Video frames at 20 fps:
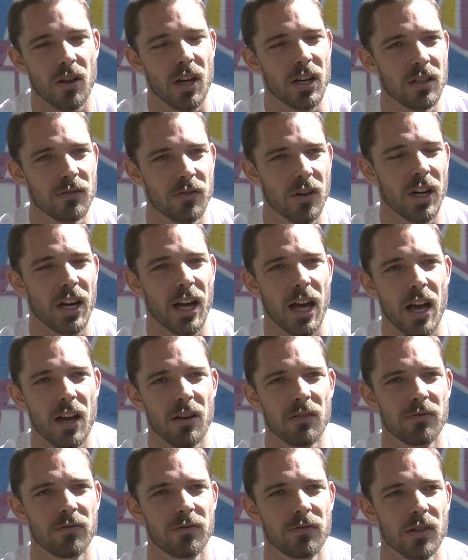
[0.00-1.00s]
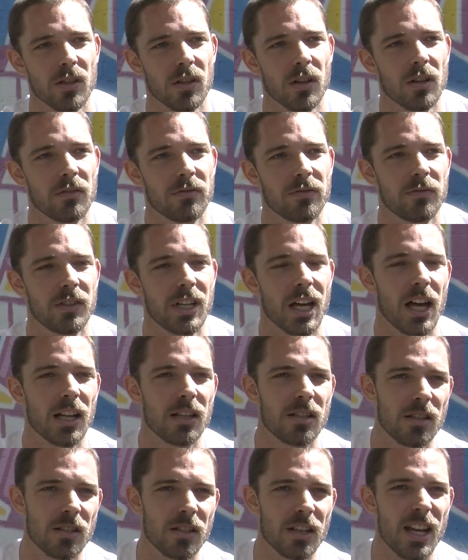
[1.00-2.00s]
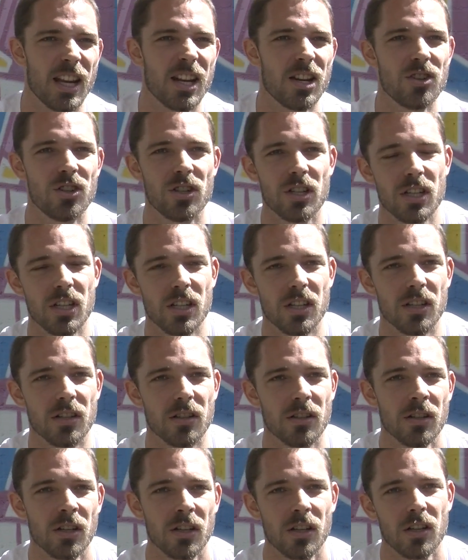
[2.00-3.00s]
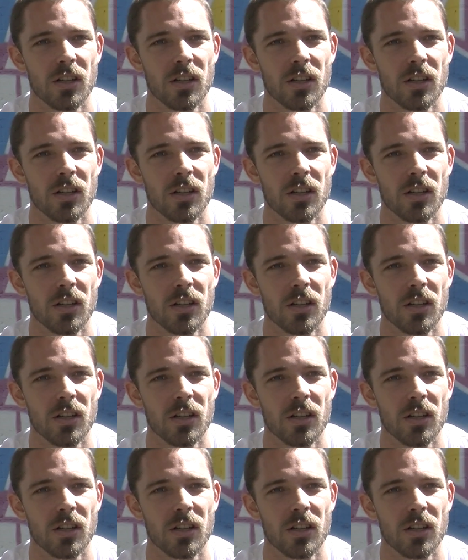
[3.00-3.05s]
Like, you've got to have a lot of guts and energy, and